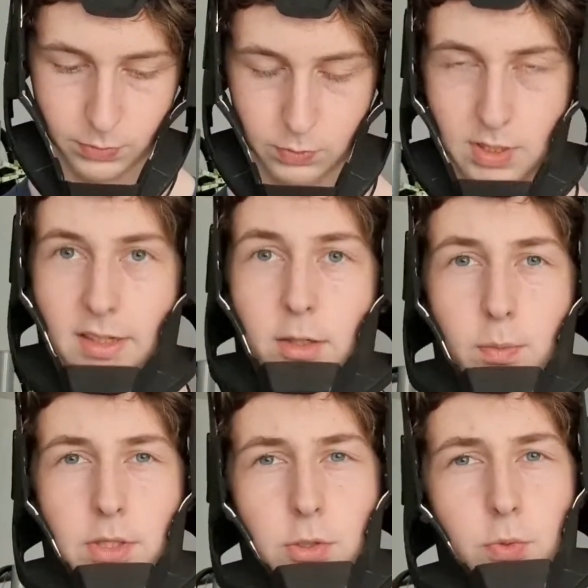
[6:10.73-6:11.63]
So it's a
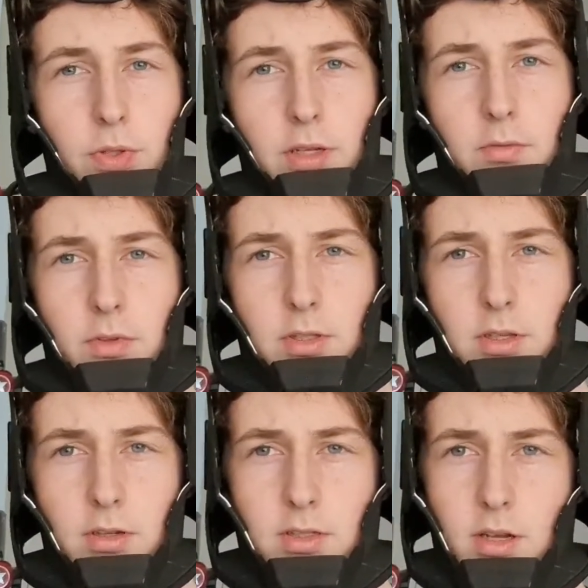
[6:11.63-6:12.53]
little bit too thin for
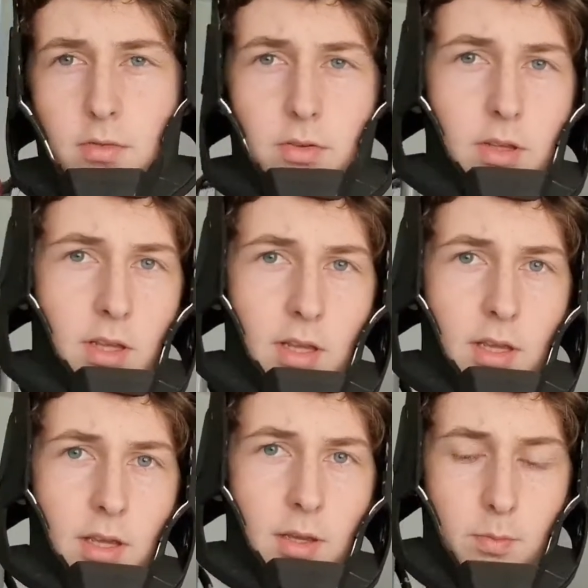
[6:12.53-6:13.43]
this kind of stuff,
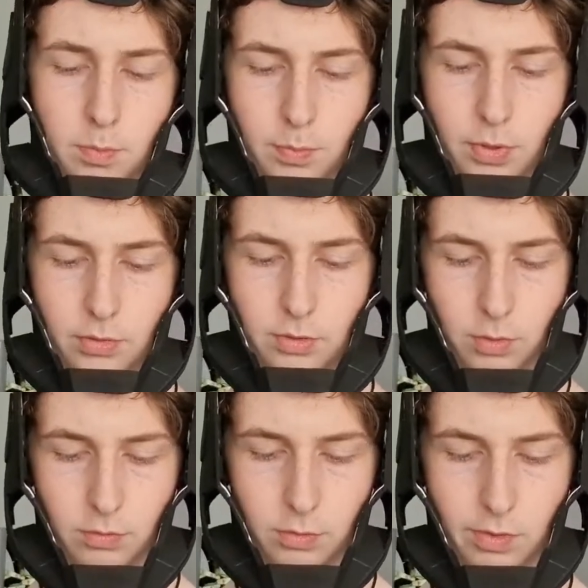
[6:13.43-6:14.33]
but
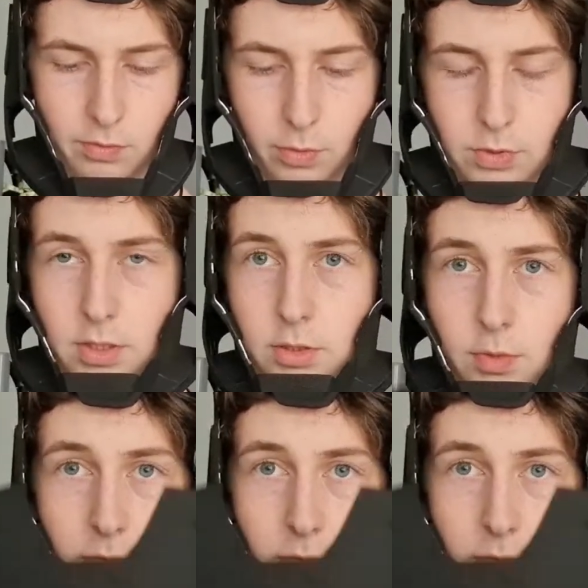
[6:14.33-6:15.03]
you know, if you reinforce it, it